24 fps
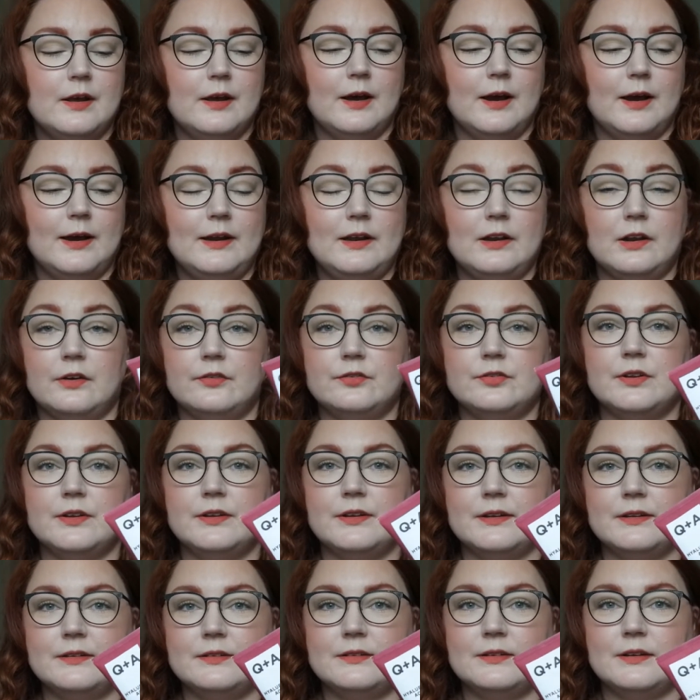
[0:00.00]
I loved
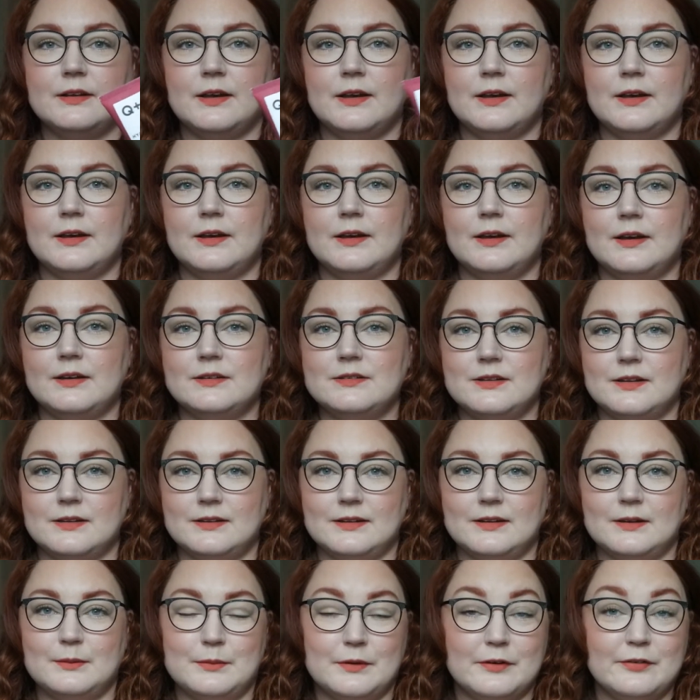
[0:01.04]
this, as I
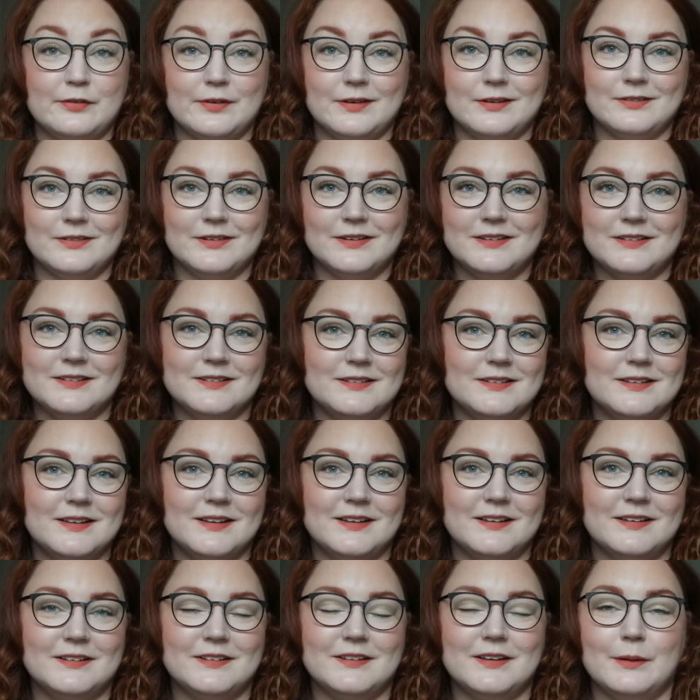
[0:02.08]
said, in my favorites.
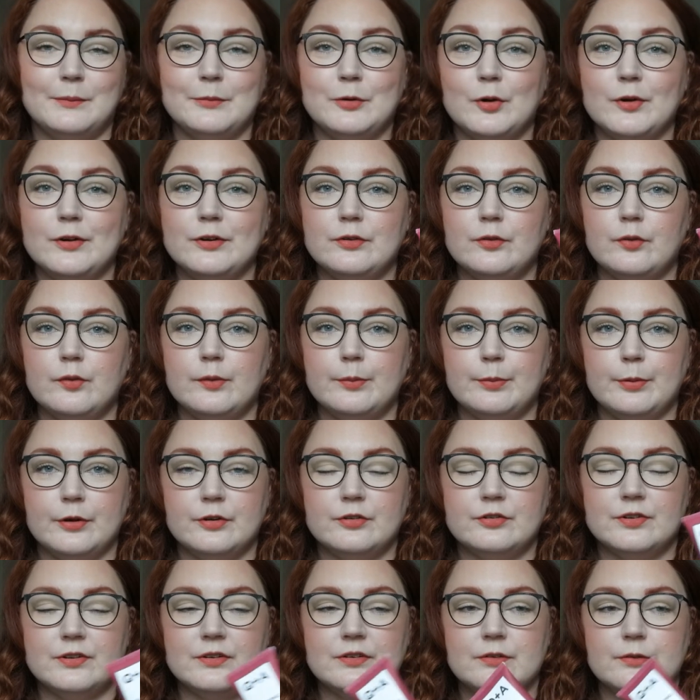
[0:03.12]
I'm going to
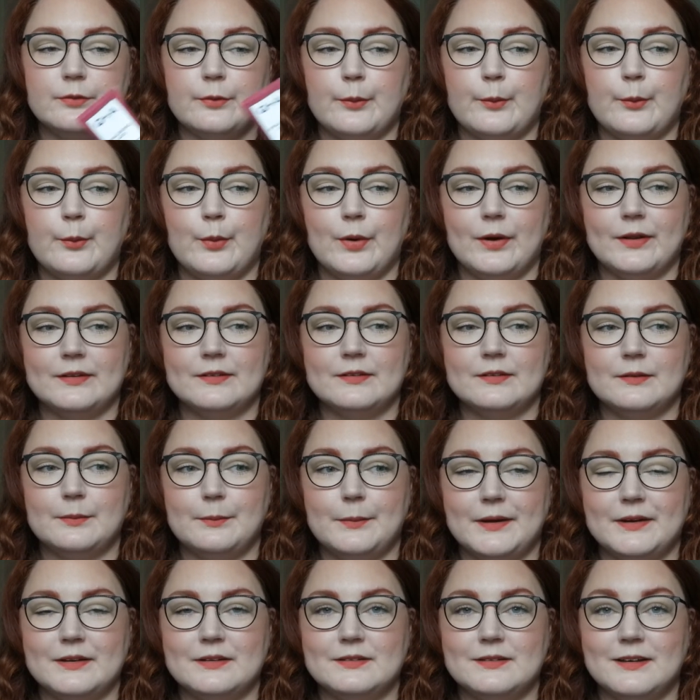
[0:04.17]
repurchase once
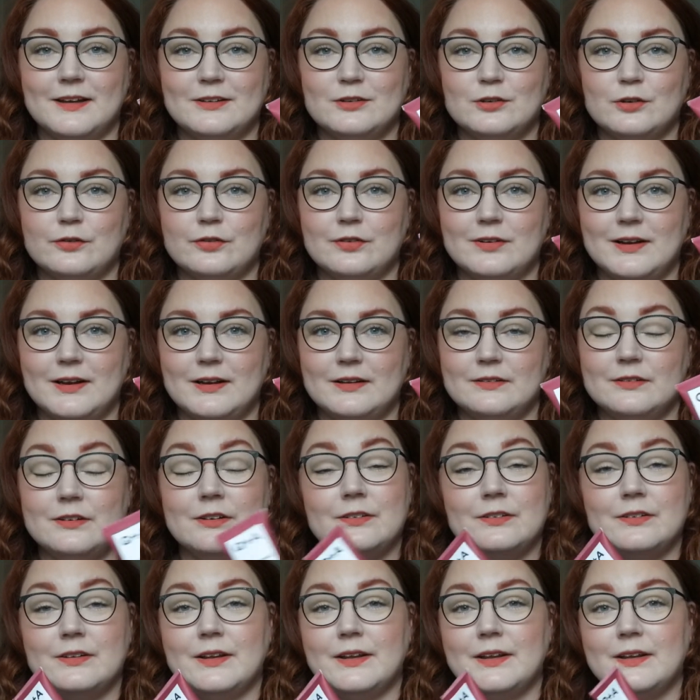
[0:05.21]
my stash of
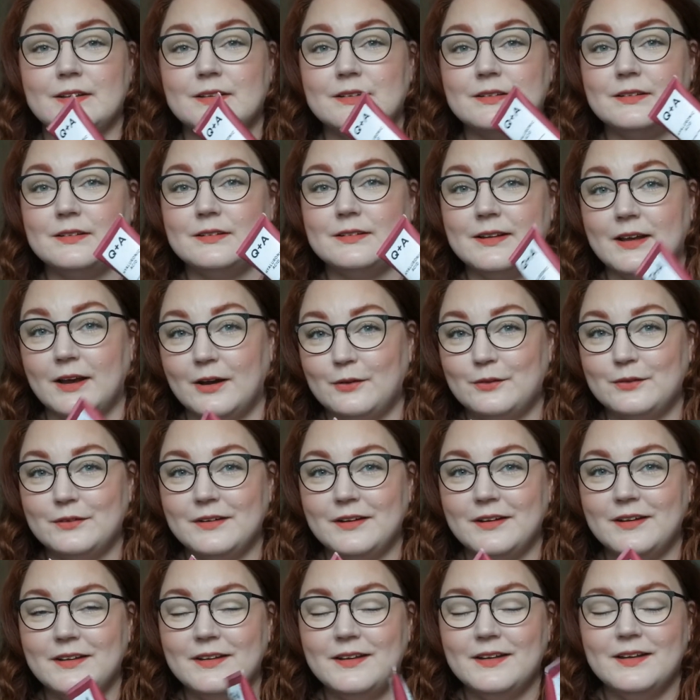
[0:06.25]
cleansers is
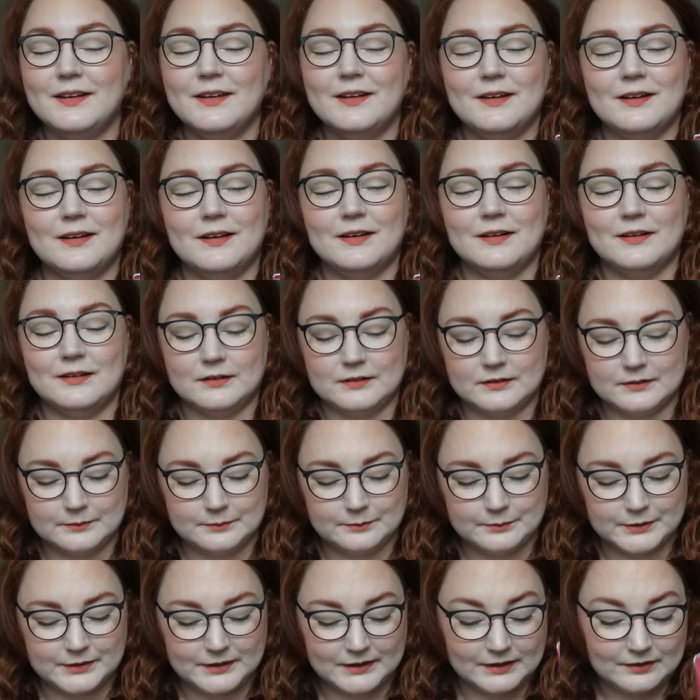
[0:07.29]
down,
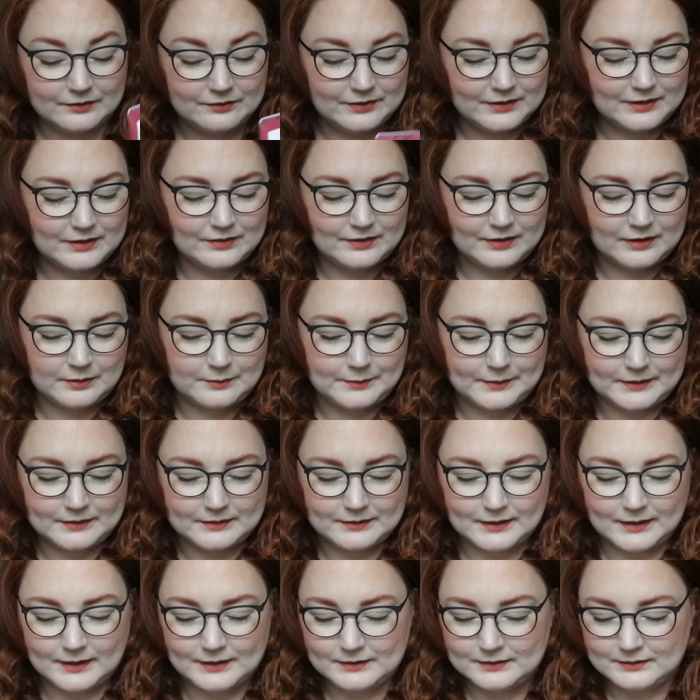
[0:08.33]
but I can really recommend
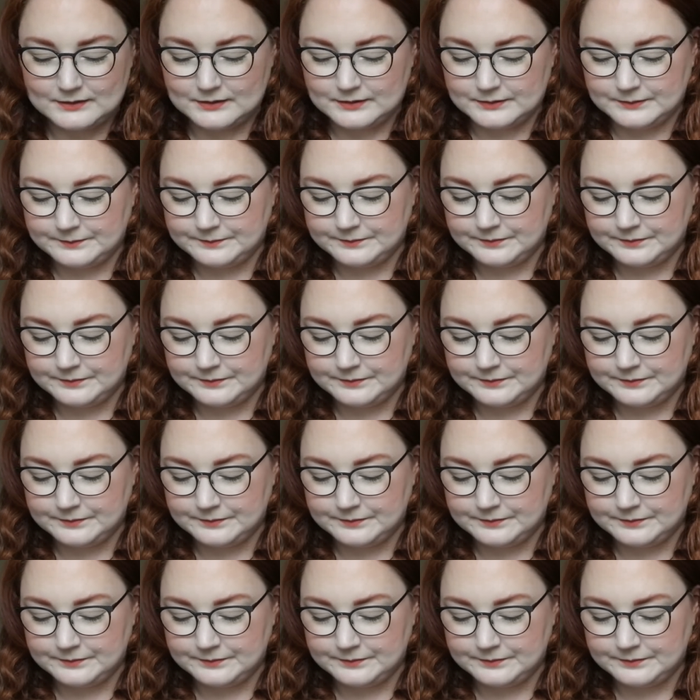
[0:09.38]
that.